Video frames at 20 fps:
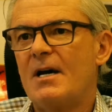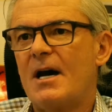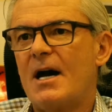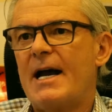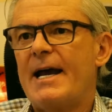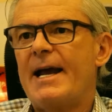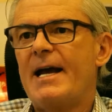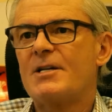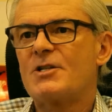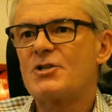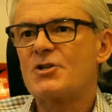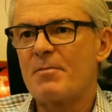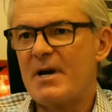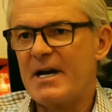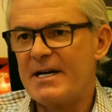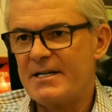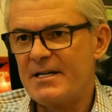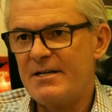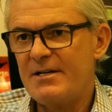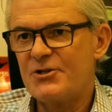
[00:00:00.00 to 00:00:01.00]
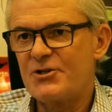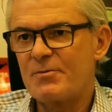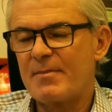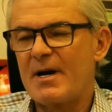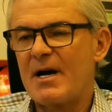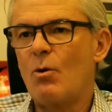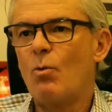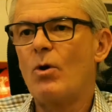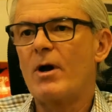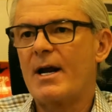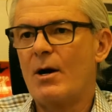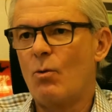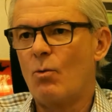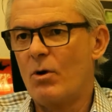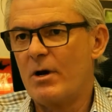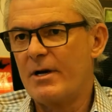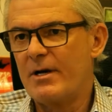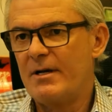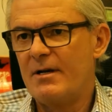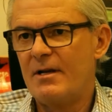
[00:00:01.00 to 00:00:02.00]
I had some ideas about what I
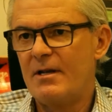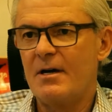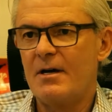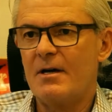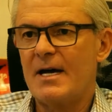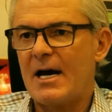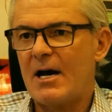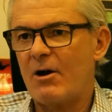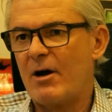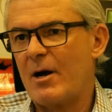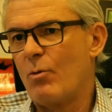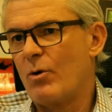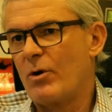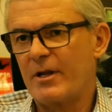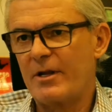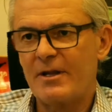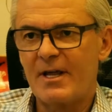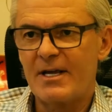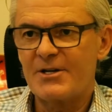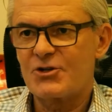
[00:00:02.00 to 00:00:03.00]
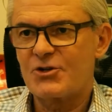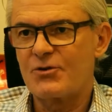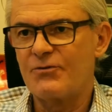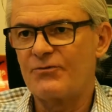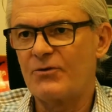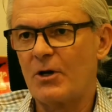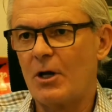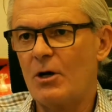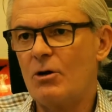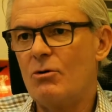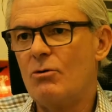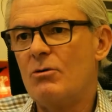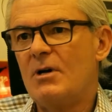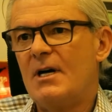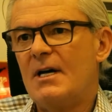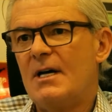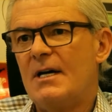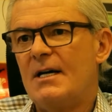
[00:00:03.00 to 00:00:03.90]
wanted, how I wanted things to flow.